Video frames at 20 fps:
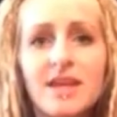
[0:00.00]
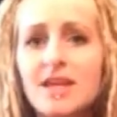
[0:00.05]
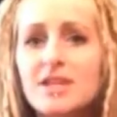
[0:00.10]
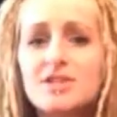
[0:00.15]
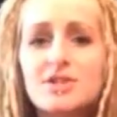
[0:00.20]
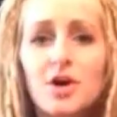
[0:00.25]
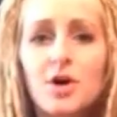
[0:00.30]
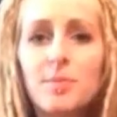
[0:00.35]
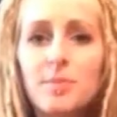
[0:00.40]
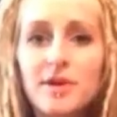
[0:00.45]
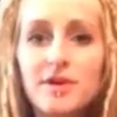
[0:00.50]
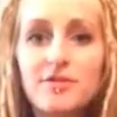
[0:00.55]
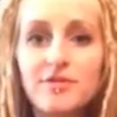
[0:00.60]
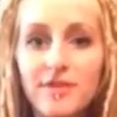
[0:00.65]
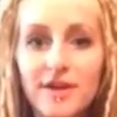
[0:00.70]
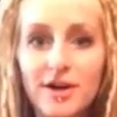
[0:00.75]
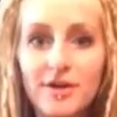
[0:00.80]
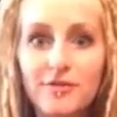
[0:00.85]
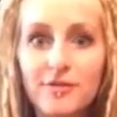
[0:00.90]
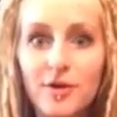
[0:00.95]
Don't be
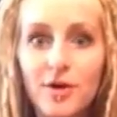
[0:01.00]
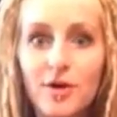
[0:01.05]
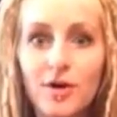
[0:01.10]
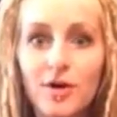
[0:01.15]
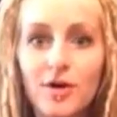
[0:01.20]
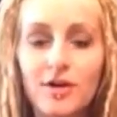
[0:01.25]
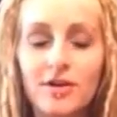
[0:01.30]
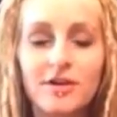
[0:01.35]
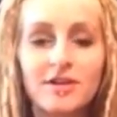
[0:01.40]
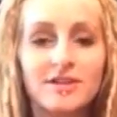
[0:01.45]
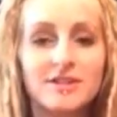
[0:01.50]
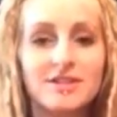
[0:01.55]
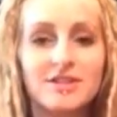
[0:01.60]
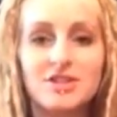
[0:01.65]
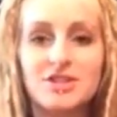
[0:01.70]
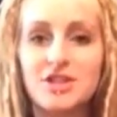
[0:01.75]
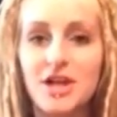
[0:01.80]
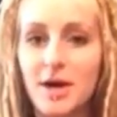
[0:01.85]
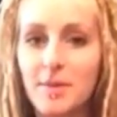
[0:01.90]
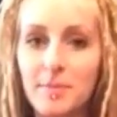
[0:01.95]
fearful.
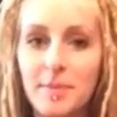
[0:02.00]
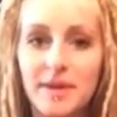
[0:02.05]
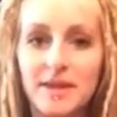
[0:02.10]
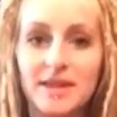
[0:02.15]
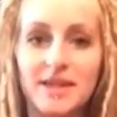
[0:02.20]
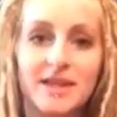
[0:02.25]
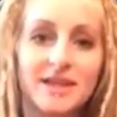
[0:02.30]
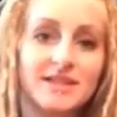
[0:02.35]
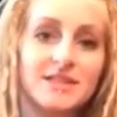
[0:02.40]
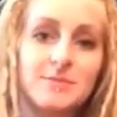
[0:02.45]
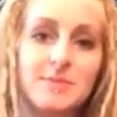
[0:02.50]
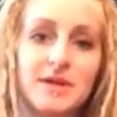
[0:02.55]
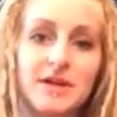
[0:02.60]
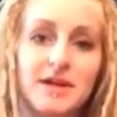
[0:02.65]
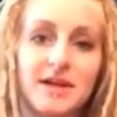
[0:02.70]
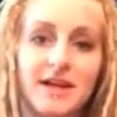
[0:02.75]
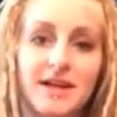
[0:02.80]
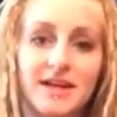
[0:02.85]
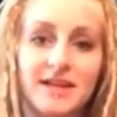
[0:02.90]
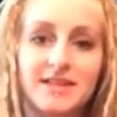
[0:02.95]
Jump in the
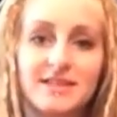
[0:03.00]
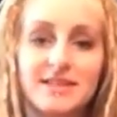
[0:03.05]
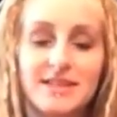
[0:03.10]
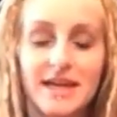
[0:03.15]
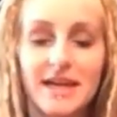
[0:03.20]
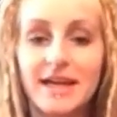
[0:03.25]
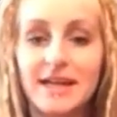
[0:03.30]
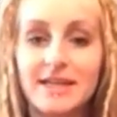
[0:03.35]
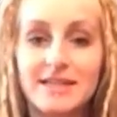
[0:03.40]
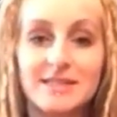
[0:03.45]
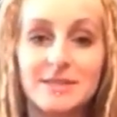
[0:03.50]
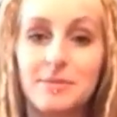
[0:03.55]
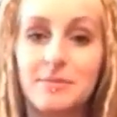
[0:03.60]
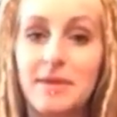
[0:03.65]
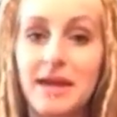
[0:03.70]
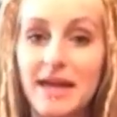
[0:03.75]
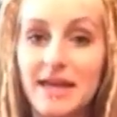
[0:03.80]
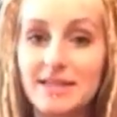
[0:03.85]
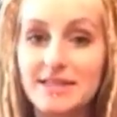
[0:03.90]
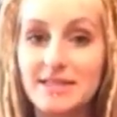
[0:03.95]
experience. It is
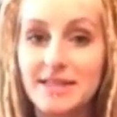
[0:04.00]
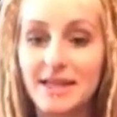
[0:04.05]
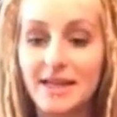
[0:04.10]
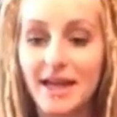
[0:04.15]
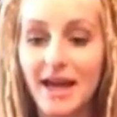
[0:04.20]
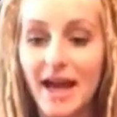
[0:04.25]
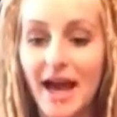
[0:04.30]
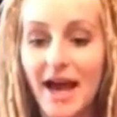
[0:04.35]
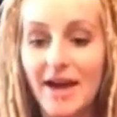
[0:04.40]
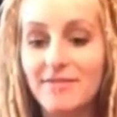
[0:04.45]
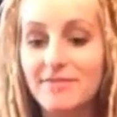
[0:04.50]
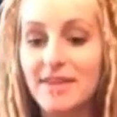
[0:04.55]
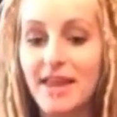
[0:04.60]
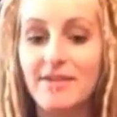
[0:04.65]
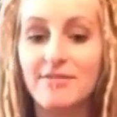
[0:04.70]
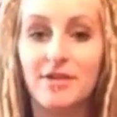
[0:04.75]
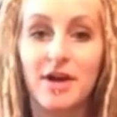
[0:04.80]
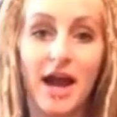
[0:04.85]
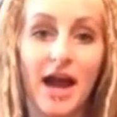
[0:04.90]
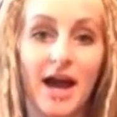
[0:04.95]
amazing. I've
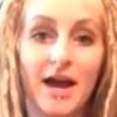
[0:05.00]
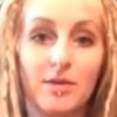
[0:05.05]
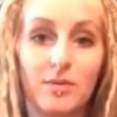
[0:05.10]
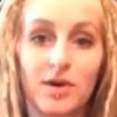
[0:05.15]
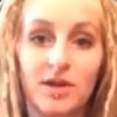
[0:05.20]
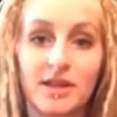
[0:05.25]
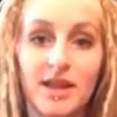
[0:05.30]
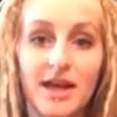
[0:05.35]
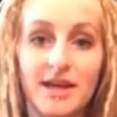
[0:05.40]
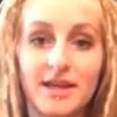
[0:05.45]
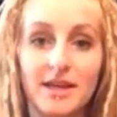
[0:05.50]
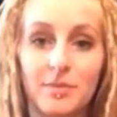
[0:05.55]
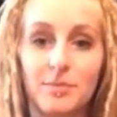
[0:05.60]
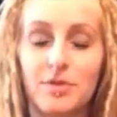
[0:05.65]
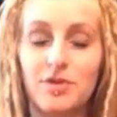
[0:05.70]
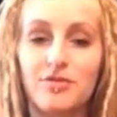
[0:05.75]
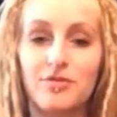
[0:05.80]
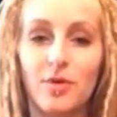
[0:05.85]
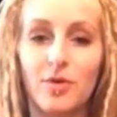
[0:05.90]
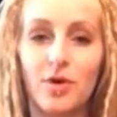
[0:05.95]
never had one like it
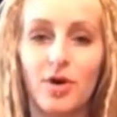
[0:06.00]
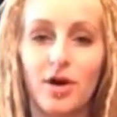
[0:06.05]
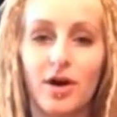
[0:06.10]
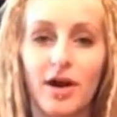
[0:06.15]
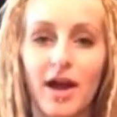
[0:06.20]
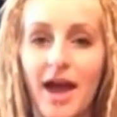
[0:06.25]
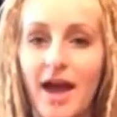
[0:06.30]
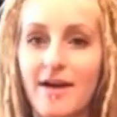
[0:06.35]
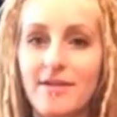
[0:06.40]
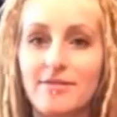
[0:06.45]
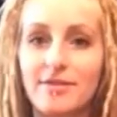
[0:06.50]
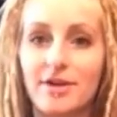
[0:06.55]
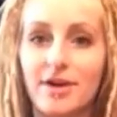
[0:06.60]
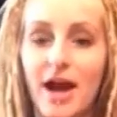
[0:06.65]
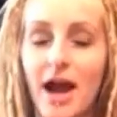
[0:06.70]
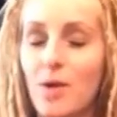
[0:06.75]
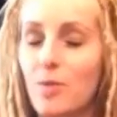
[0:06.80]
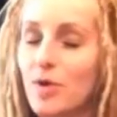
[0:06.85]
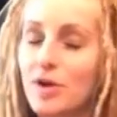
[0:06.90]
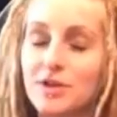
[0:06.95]
before, ever.
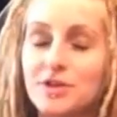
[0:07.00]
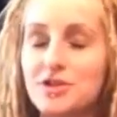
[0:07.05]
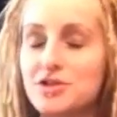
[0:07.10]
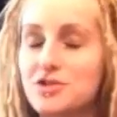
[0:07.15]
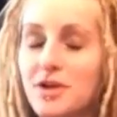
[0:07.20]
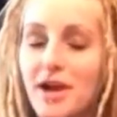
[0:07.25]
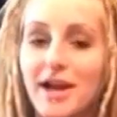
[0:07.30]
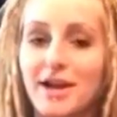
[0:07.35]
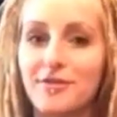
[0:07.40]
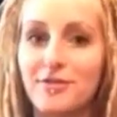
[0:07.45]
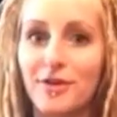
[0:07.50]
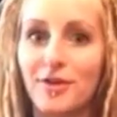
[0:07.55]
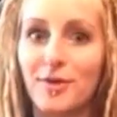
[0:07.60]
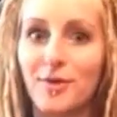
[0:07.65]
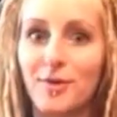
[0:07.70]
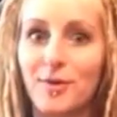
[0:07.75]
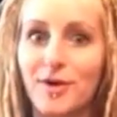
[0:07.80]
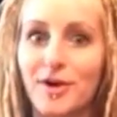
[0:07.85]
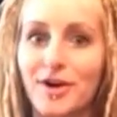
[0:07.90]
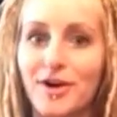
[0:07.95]
I wouldn't trade it for
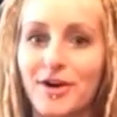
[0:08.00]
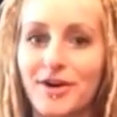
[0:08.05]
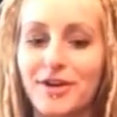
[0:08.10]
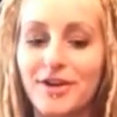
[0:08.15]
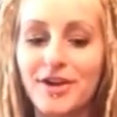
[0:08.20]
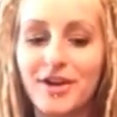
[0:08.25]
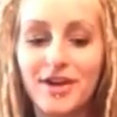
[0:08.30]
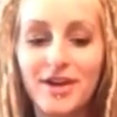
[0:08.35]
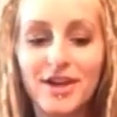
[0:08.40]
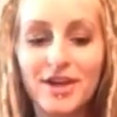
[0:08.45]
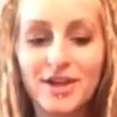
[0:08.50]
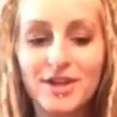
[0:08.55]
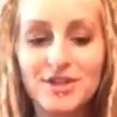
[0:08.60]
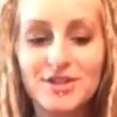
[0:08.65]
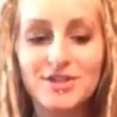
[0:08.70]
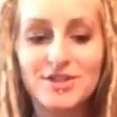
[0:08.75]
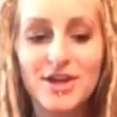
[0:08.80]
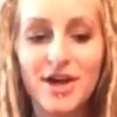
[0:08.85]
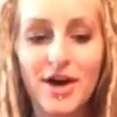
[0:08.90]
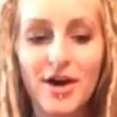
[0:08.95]
the world.
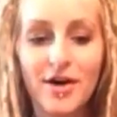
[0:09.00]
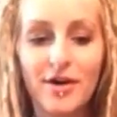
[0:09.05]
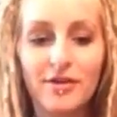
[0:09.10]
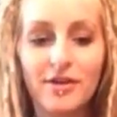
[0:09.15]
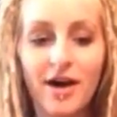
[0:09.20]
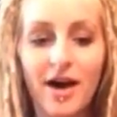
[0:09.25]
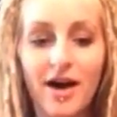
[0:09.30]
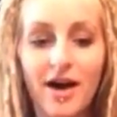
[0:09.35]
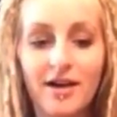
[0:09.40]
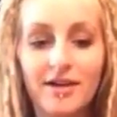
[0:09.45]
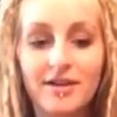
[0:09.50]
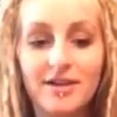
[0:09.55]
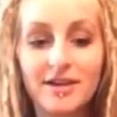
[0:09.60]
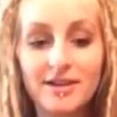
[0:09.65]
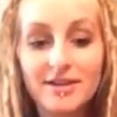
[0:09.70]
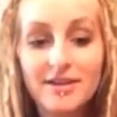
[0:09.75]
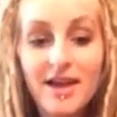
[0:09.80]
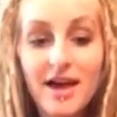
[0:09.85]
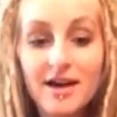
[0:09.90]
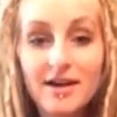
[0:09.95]
So
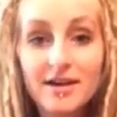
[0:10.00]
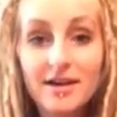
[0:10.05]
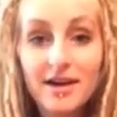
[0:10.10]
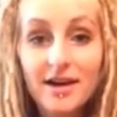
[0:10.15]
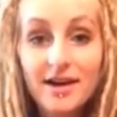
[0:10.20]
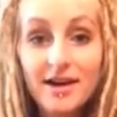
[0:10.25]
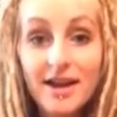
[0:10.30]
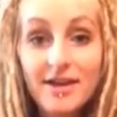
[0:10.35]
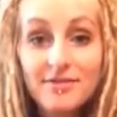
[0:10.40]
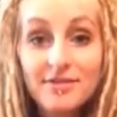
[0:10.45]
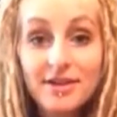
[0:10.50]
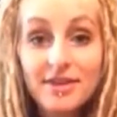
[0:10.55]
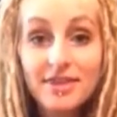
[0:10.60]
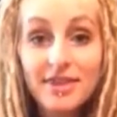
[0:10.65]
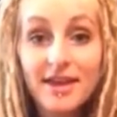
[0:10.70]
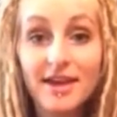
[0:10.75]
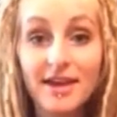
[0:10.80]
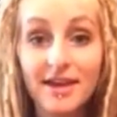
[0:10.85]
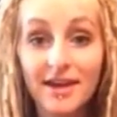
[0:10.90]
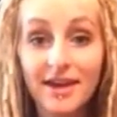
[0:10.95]
good luck on
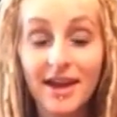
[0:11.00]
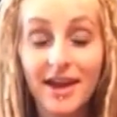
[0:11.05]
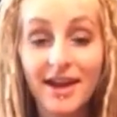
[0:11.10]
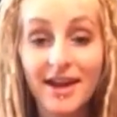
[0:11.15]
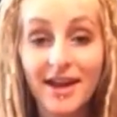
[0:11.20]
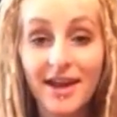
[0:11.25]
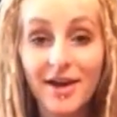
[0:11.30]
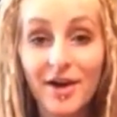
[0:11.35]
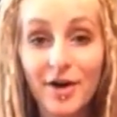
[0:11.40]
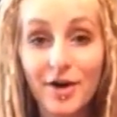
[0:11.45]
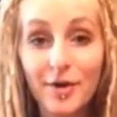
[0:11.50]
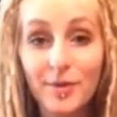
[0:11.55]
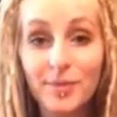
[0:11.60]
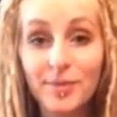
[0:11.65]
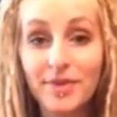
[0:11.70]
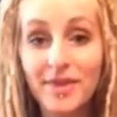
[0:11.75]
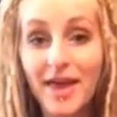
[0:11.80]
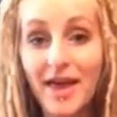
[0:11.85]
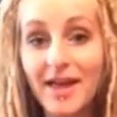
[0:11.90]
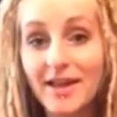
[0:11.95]
everything, and I hope
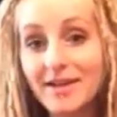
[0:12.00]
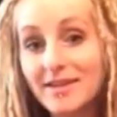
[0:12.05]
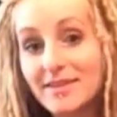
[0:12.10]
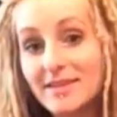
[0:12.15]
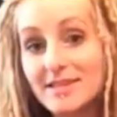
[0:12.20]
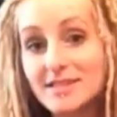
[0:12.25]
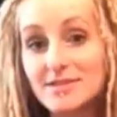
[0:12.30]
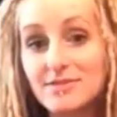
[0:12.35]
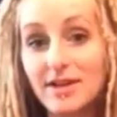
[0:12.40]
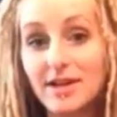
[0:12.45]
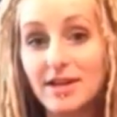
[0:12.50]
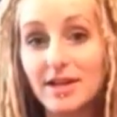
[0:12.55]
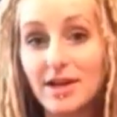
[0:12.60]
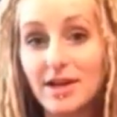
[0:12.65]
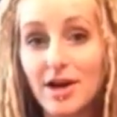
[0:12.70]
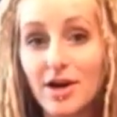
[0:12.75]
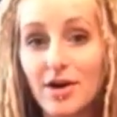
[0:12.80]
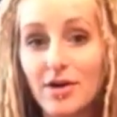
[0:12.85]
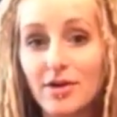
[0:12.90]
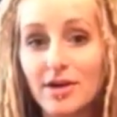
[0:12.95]
that this
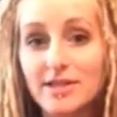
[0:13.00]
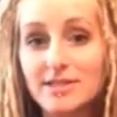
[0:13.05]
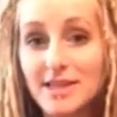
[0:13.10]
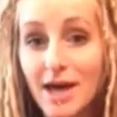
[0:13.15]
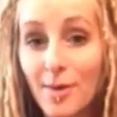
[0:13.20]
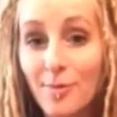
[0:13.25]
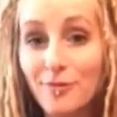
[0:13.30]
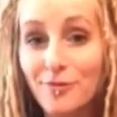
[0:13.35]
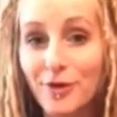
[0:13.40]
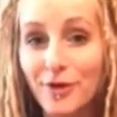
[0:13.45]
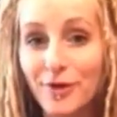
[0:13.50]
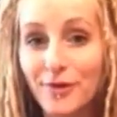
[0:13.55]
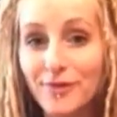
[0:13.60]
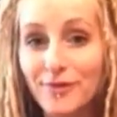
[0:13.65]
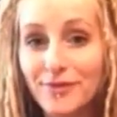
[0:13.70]
video is helpful.